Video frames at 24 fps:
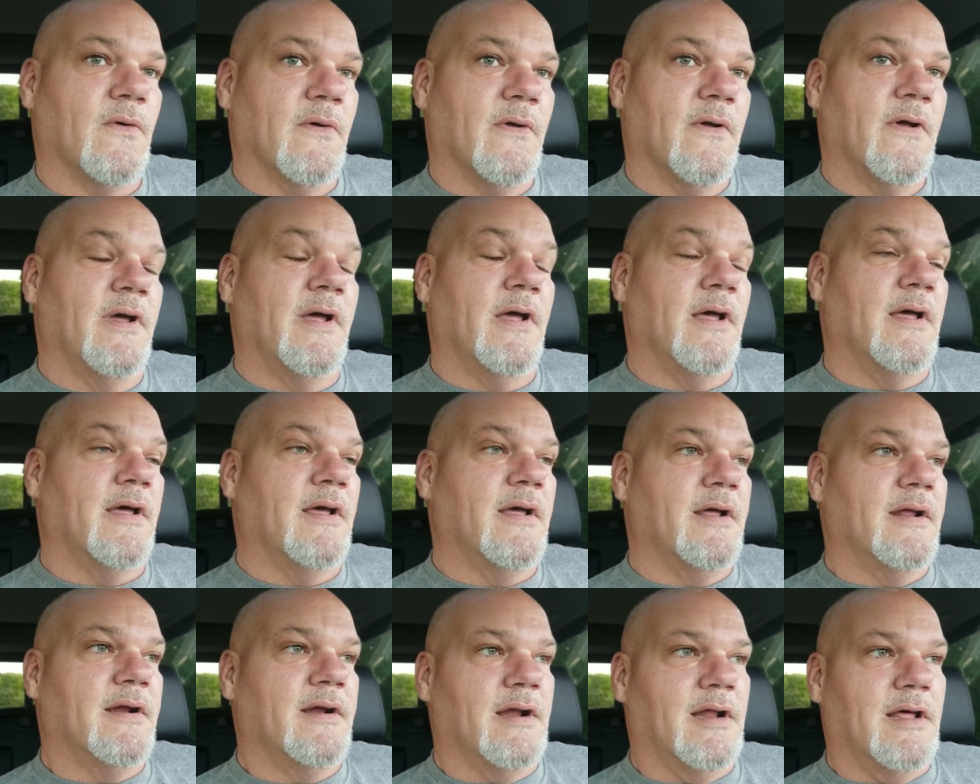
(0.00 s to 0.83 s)
Now,
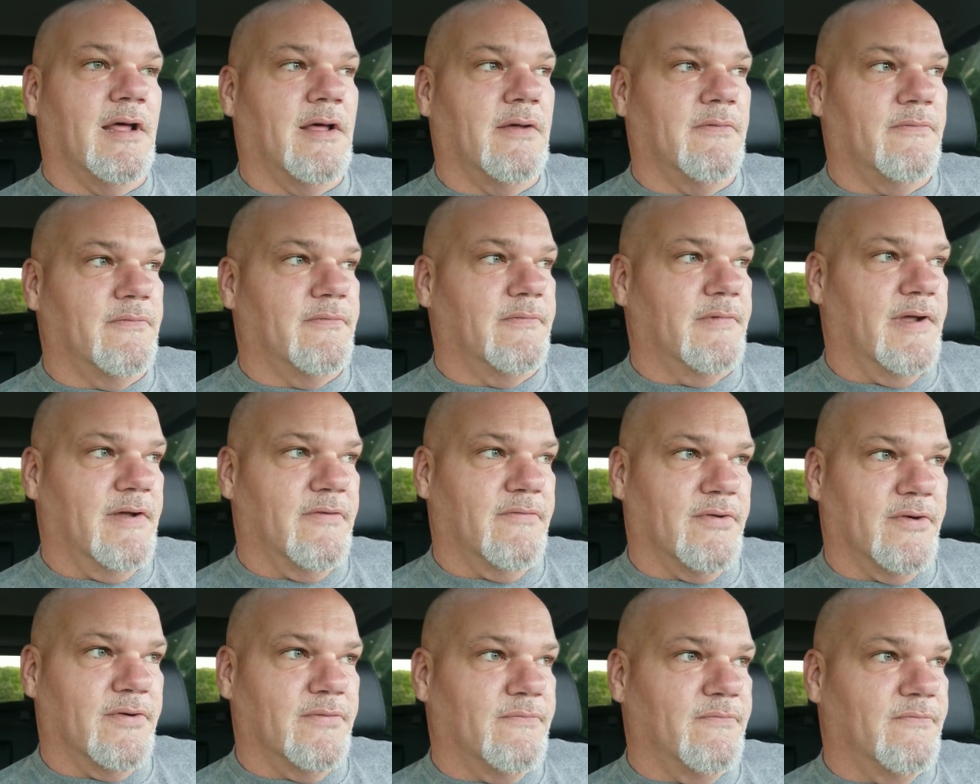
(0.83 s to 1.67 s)
every
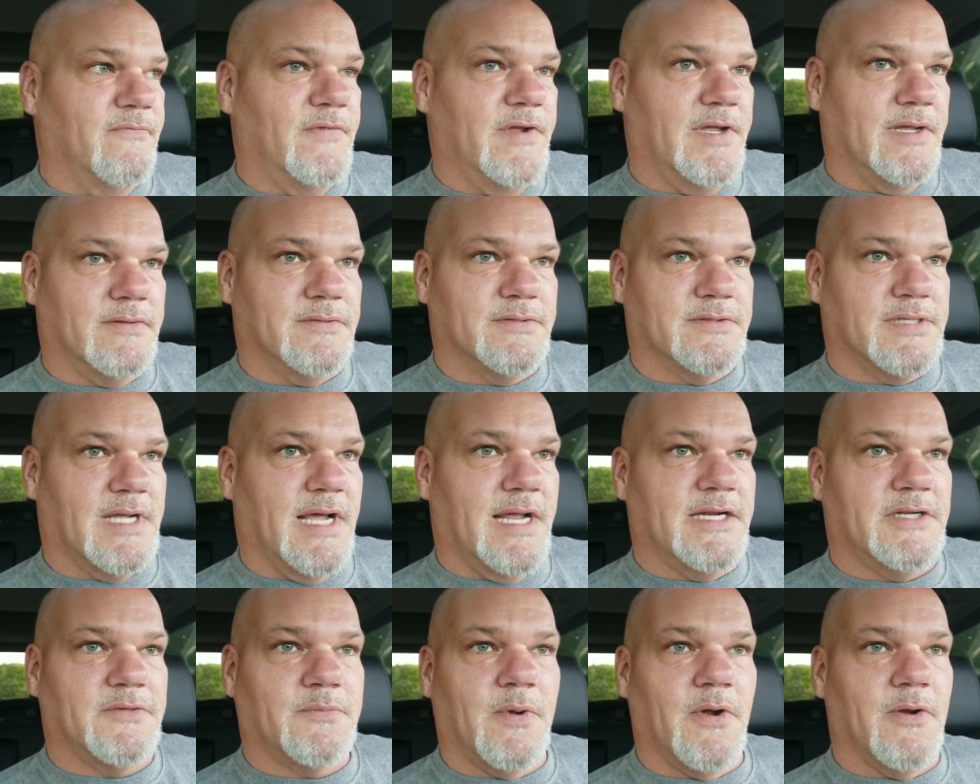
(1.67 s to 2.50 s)
vehicle's got its purpose,
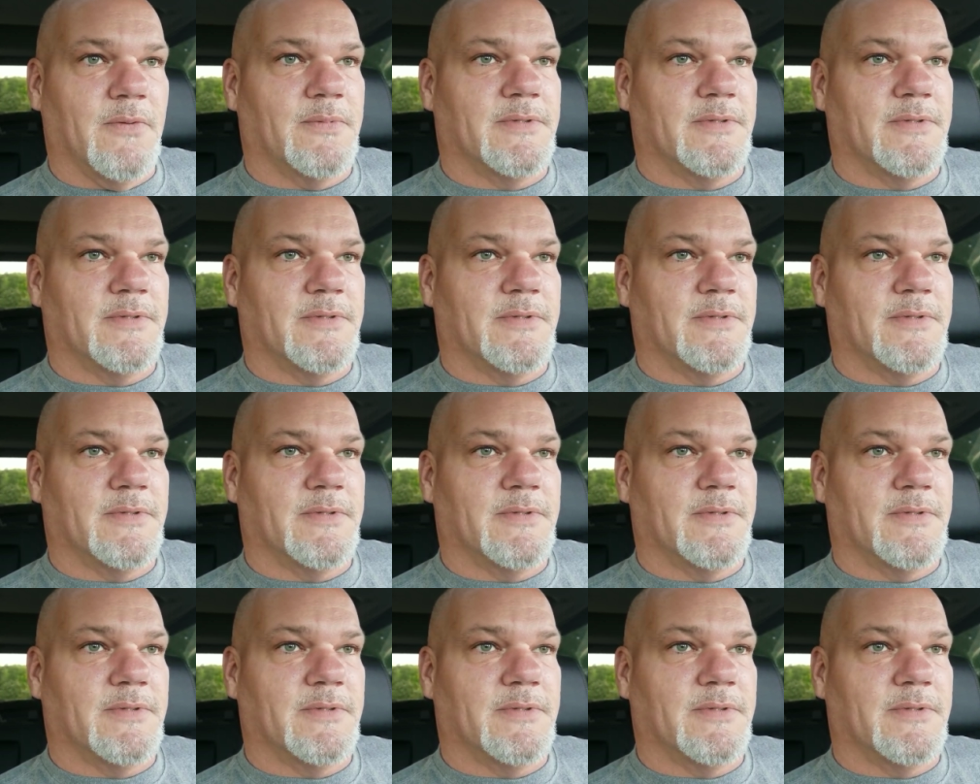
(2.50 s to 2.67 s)
you know.